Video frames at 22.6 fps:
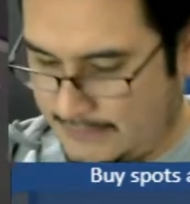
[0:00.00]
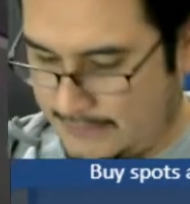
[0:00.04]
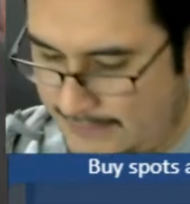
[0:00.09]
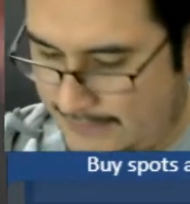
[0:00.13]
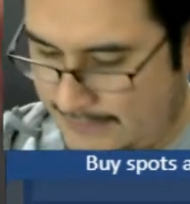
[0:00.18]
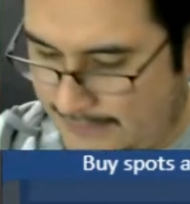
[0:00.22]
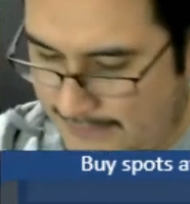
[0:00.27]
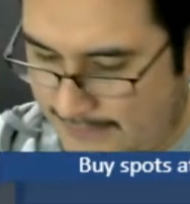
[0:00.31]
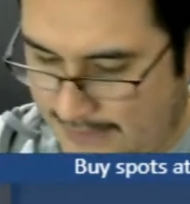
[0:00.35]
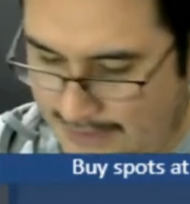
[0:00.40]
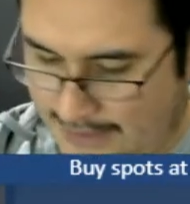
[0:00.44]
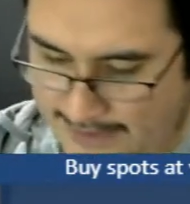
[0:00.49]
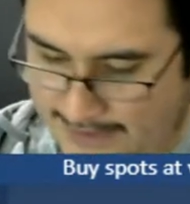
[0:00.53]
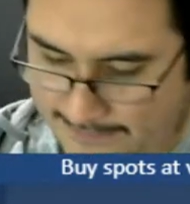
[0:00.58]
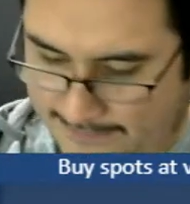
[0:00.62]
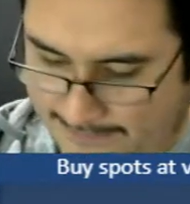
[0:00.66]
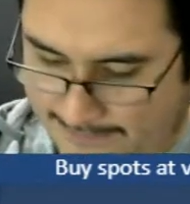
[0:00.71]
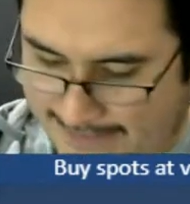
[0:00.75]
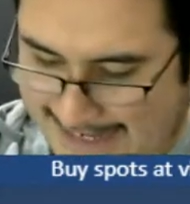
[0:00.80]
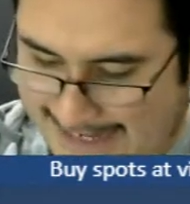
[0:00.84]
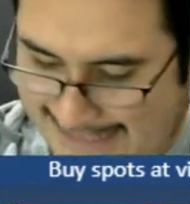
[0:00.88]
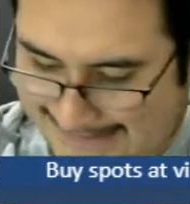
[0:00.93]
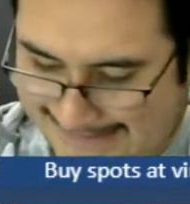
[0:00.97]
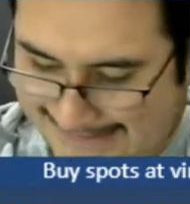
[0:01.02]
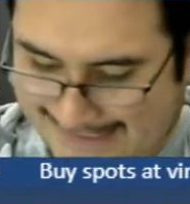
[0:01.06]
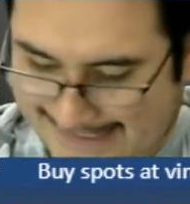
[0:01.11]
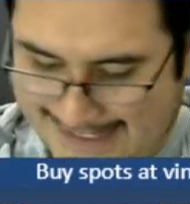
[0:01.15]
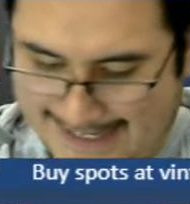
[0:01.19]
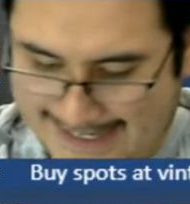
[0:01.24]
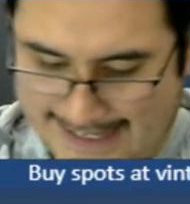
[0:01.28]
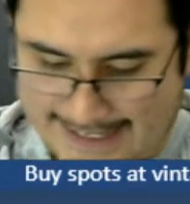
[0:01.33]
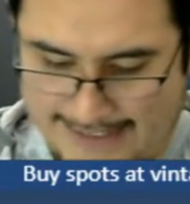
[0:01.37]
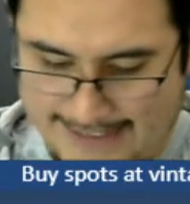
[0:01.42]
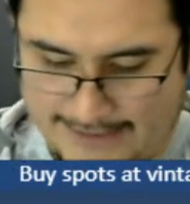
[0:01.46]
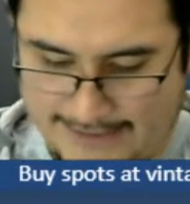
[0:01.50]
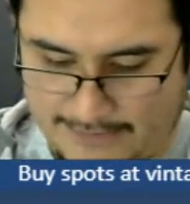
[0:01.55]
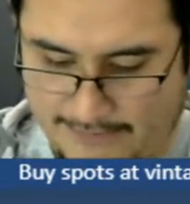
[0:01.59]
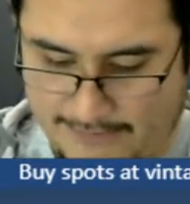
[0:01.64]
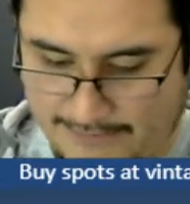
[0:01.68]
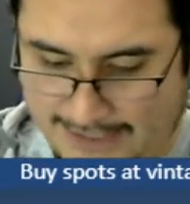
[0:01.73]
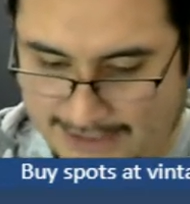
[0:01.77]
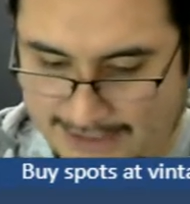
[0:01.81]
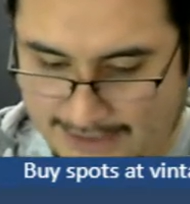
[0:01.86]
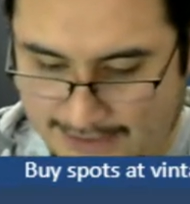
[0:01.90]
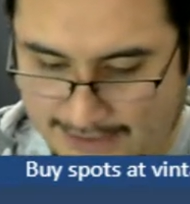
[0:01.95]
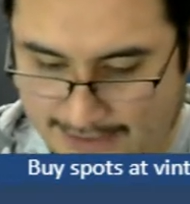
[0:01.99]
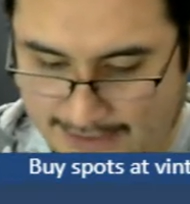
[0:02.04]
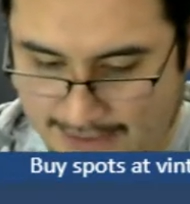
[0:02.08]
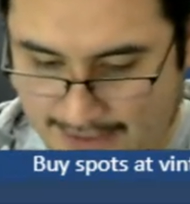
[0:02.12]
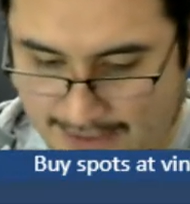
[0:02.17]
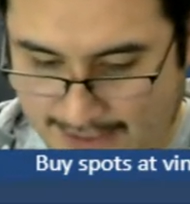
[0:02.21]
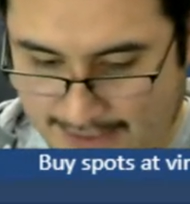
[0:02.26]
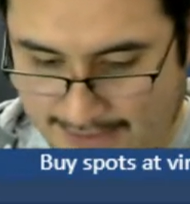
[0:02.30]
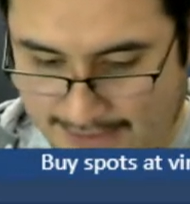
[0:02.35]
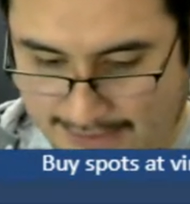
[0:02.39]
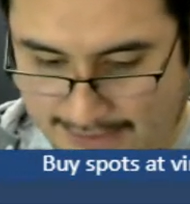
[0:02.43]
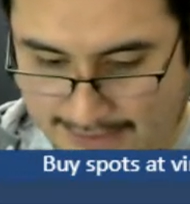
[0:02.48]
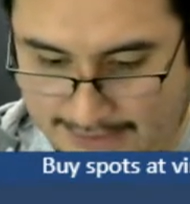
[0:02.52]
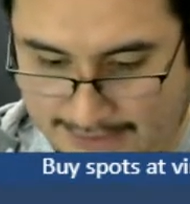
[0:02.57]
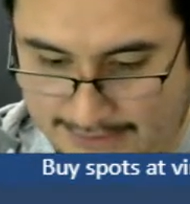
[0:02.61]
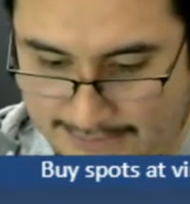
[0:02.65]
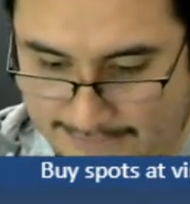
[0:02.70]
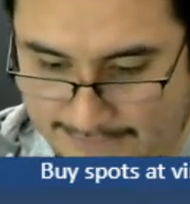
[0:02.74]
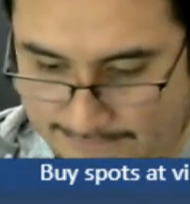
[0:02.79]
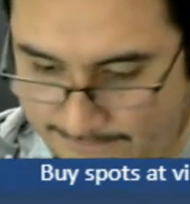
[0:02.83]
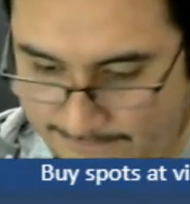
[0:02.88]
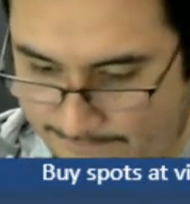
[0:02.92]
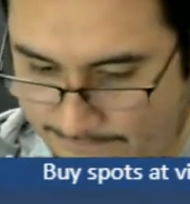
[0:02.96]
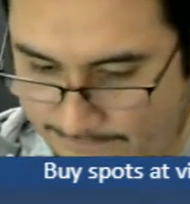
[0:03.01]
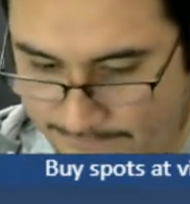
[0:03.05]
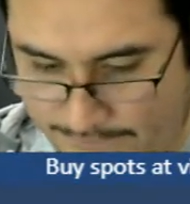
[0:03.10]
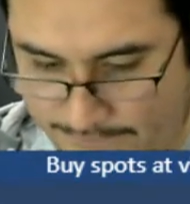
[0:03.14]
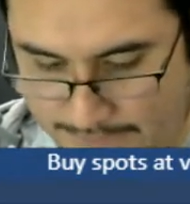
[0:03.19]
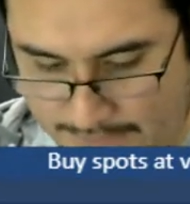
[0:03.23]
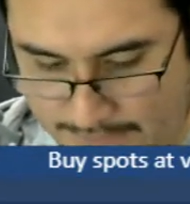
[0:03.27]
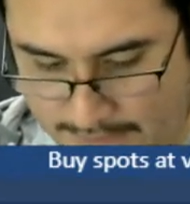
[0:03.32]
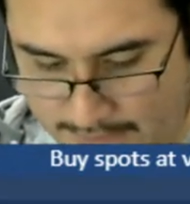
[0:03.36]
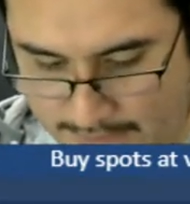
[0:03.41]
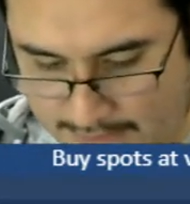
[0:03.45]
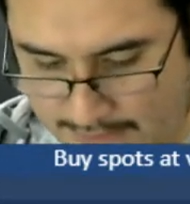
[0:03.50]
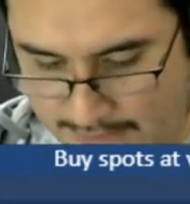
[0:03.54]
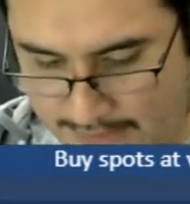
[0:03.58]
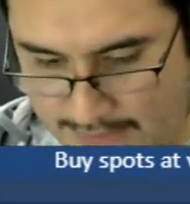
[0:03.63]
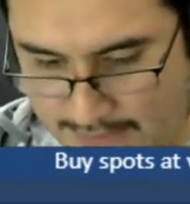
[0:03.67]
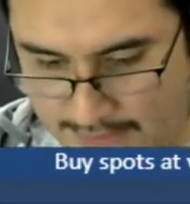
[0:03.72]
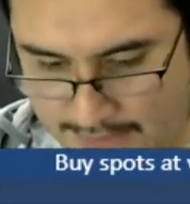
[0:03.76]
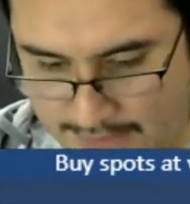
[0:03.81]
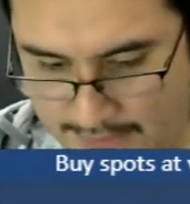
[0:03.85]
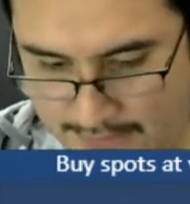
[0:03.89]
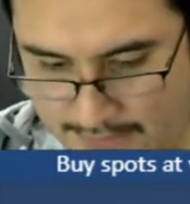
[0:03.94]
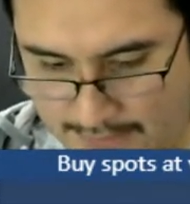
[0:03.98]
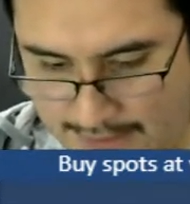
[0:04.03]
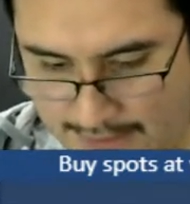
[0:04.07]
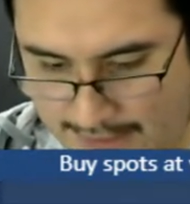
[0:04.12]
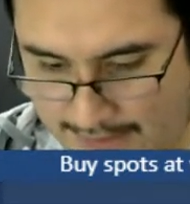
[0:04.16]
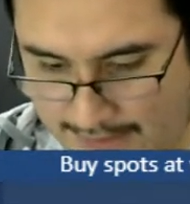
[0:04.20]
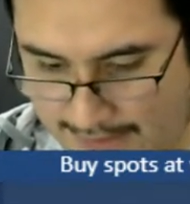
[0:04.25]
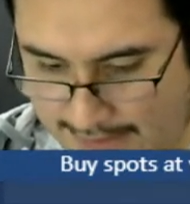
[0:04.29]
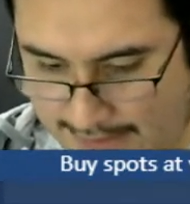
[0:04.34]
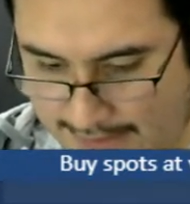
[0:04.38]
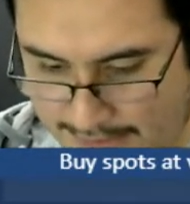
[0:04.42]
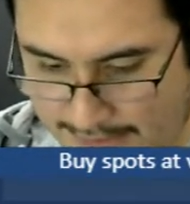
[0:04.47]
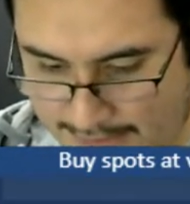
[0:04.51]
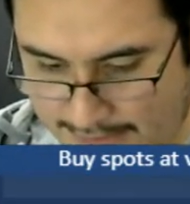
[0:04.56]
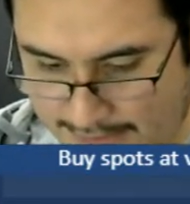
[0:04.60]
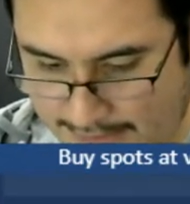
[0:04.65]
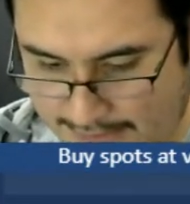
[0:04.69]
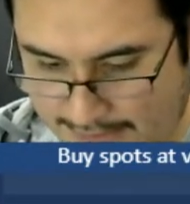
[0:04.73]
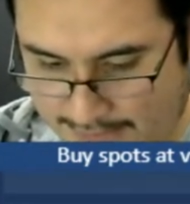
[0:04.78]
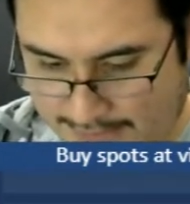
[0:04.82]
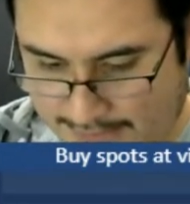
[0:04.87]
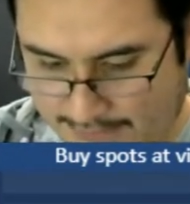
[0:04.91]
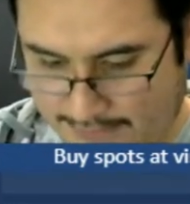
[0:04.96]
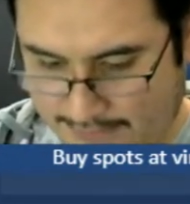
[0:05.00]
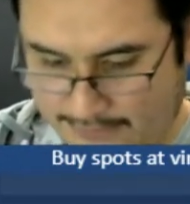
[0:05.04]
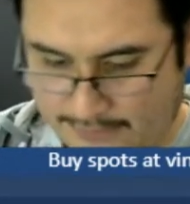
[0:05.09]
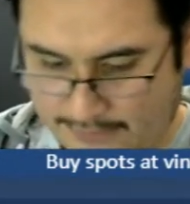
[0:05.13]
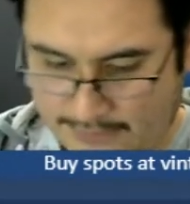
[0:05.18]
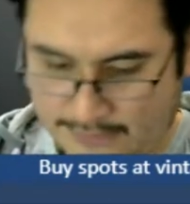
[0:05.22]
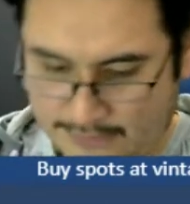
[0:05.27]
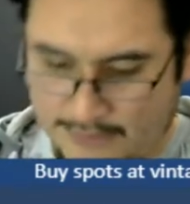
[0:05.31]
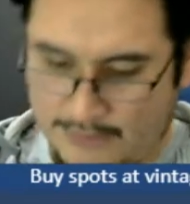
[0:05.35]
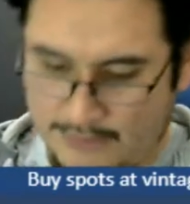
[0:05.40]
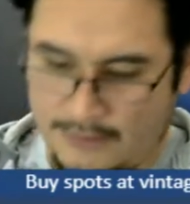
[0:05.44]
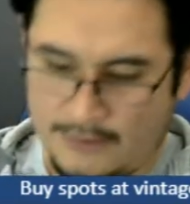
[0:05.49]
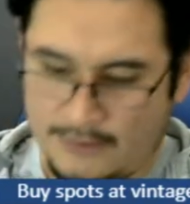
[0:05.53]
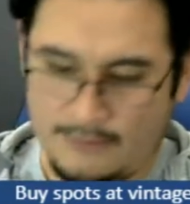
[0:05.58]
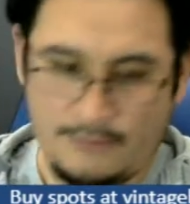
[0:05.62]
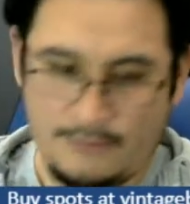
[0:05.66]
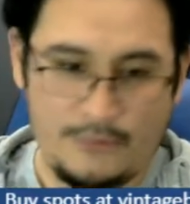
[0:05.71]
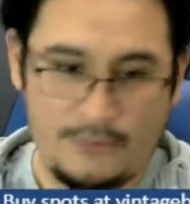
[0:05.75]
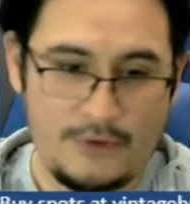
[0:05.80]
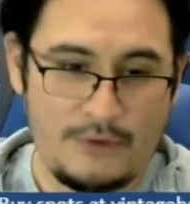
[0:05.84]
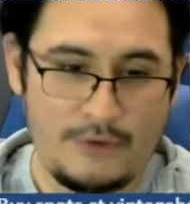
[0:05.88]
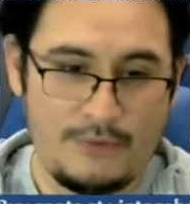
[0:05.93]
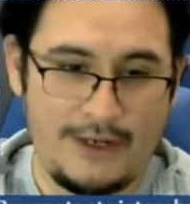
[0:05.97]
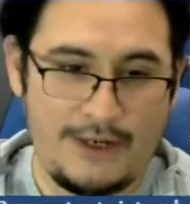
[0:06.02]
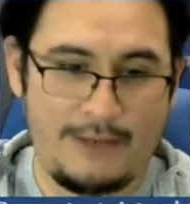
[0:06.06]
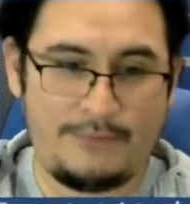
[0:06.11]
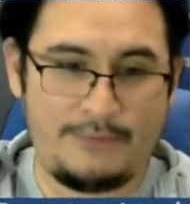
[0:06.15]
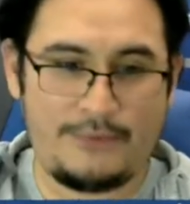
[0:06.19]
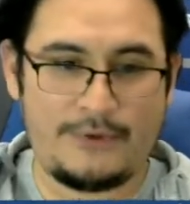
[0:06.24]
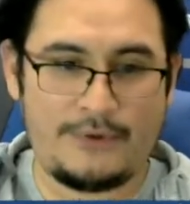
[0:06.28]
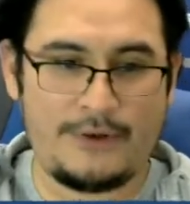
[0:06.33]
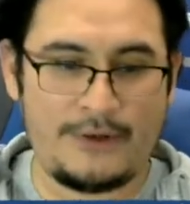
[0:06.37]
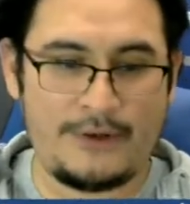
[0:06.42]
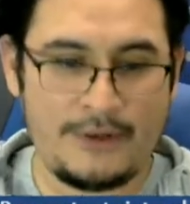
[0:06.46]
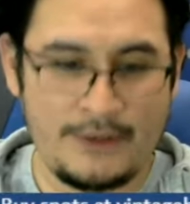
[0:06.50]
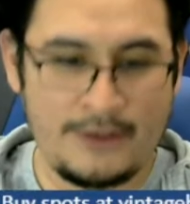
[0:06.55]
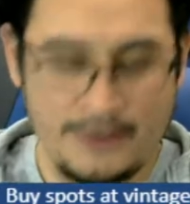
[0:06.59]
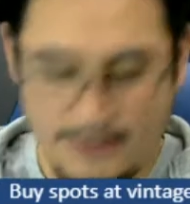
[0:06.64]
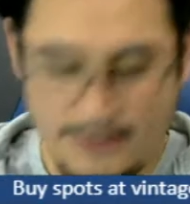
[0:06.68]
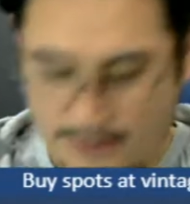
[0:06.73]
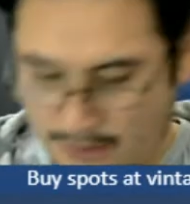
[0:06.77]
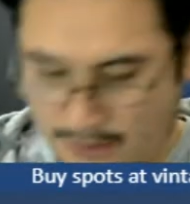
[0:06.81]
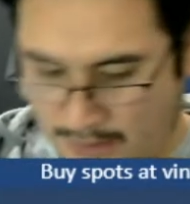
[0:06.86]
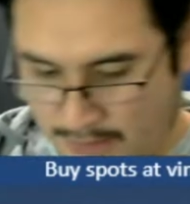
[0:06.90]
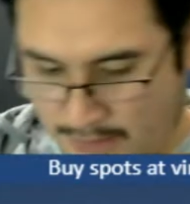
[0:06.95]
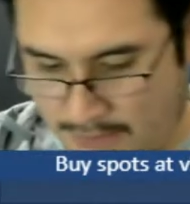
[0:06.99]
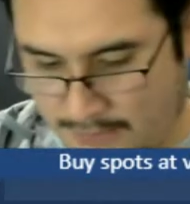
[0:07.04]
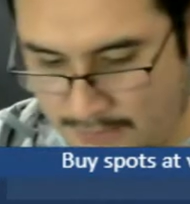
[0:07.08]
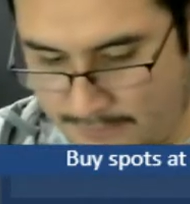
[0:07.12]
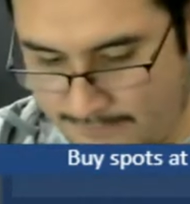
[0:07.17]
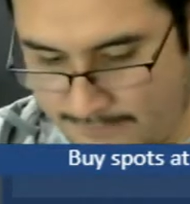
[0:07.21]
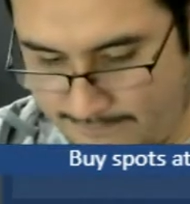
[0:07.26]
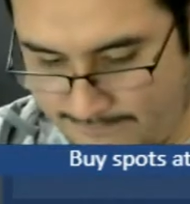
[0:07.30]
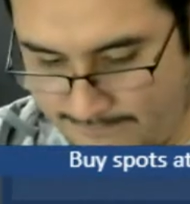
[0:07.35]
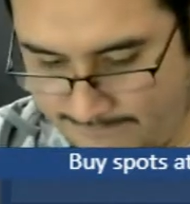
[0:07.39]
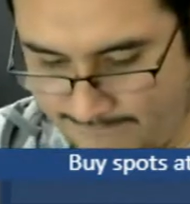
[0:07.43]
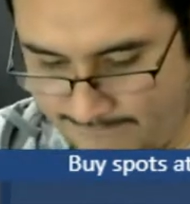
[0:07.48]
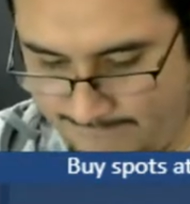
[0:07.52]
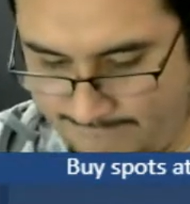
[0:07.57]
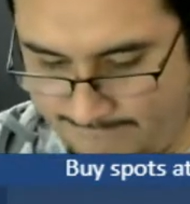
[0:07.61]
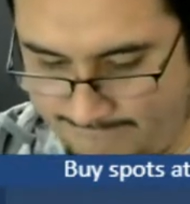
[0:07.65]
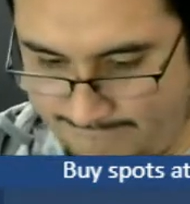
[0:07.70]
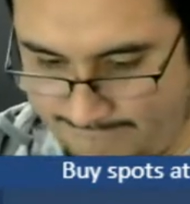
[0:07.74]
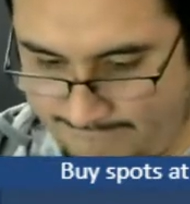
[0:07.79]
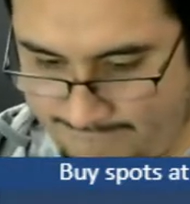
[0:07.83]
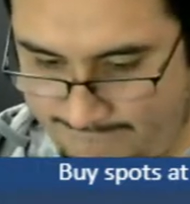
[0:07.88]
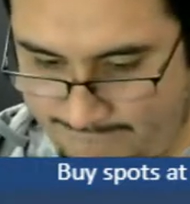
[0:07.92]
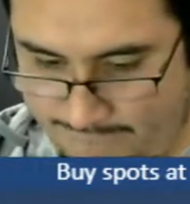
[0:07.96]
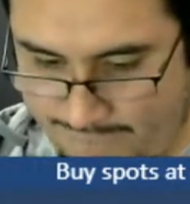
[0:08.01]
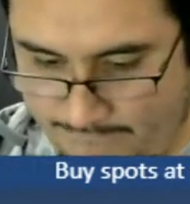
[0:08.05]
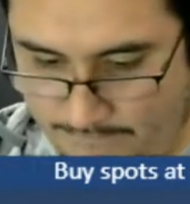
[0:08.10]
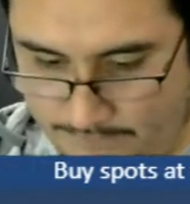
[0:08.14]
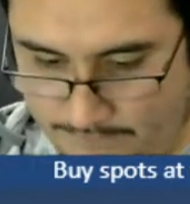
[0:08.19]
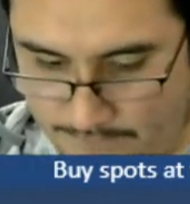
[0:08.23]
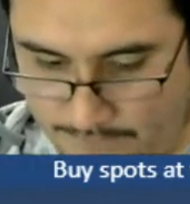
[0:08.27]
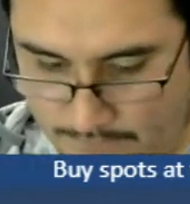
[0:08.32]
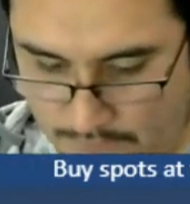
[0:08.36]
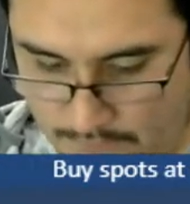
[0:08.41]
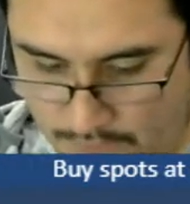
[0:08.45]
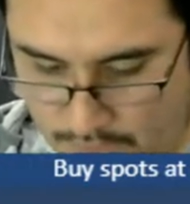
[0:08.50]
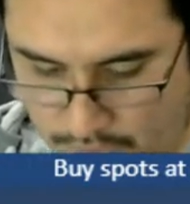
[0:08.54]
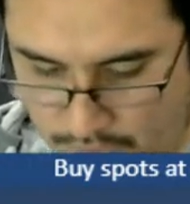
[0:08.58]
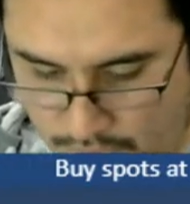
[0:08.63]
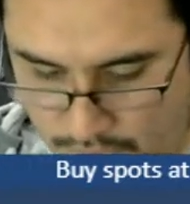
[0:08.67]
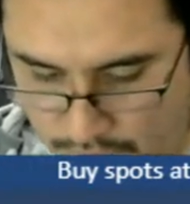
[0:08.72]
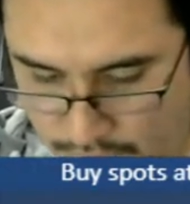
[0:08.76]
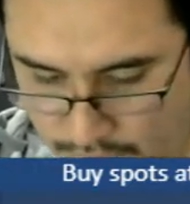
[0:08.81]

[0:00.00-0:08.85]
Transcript: All right, Pac Ten, Mike Conley, Kawhi Leonard. More whiteboard. Ooh,